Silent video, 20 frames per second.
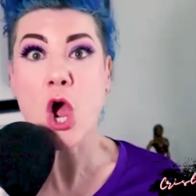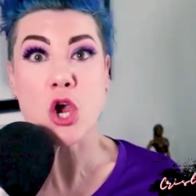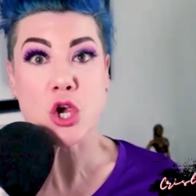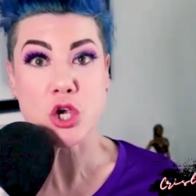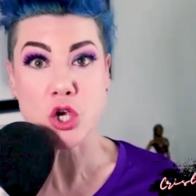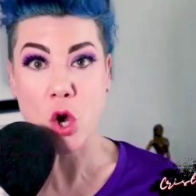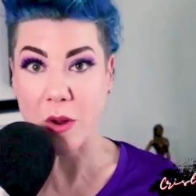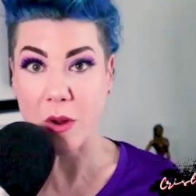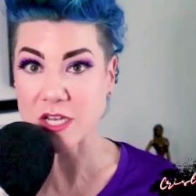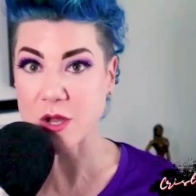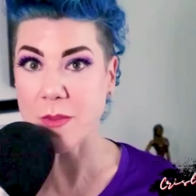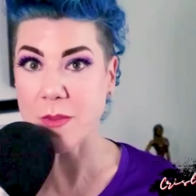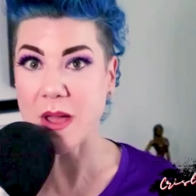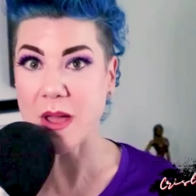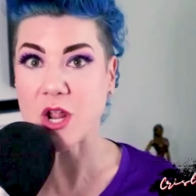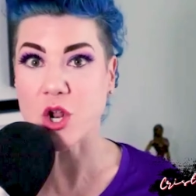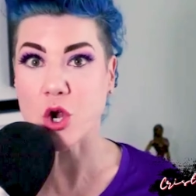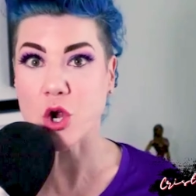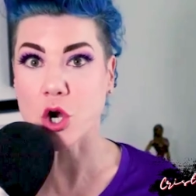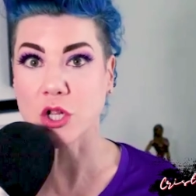going to
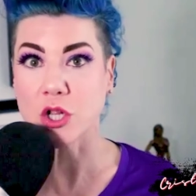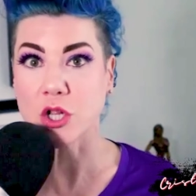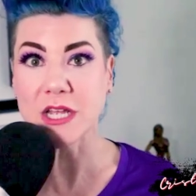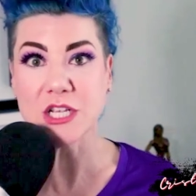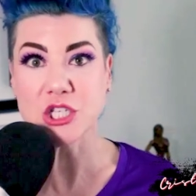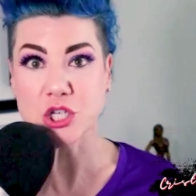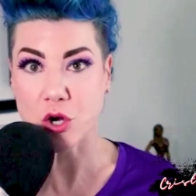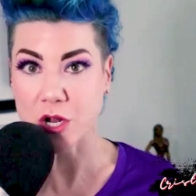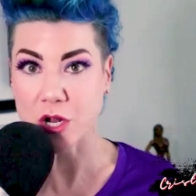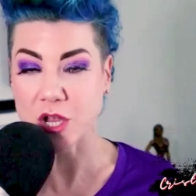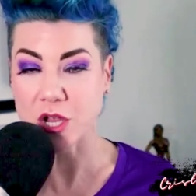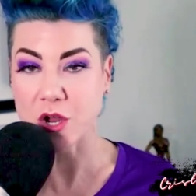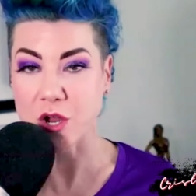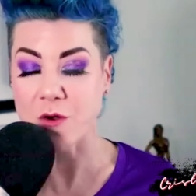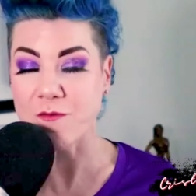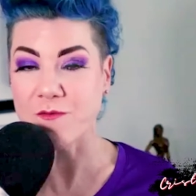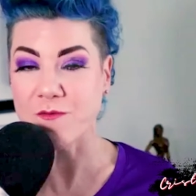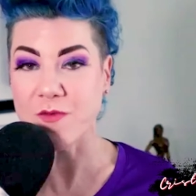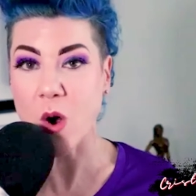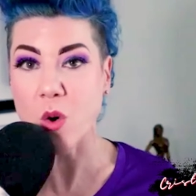bed early, turning your
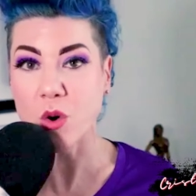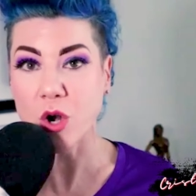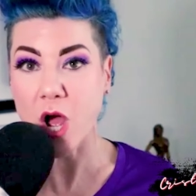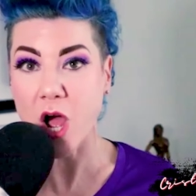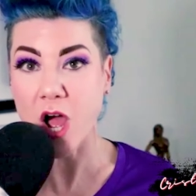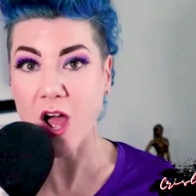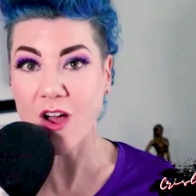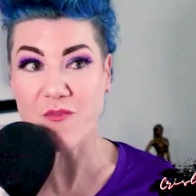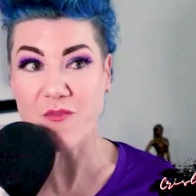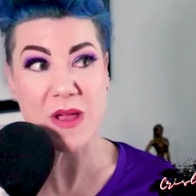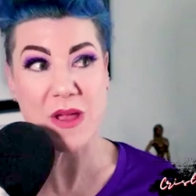phone off,